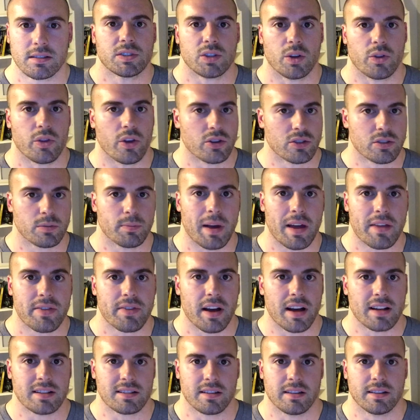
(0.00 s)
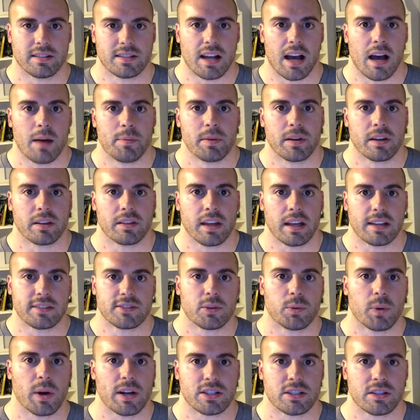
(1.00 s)
So those are my thoughts on the topic. Thanks for
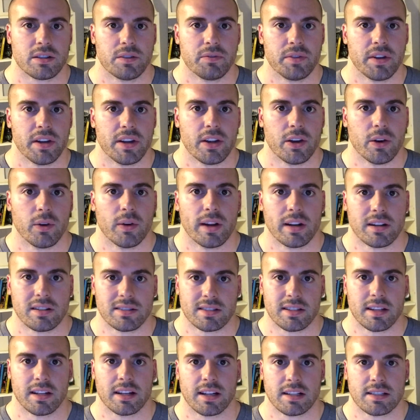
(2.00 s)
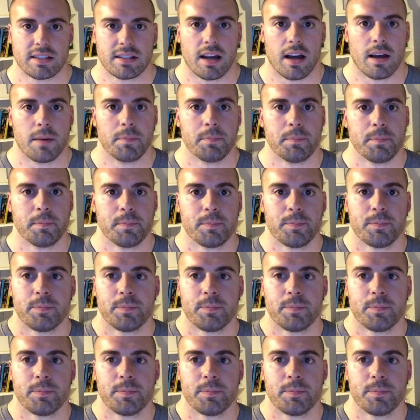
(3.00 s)
watching the video, and I'll see you next time.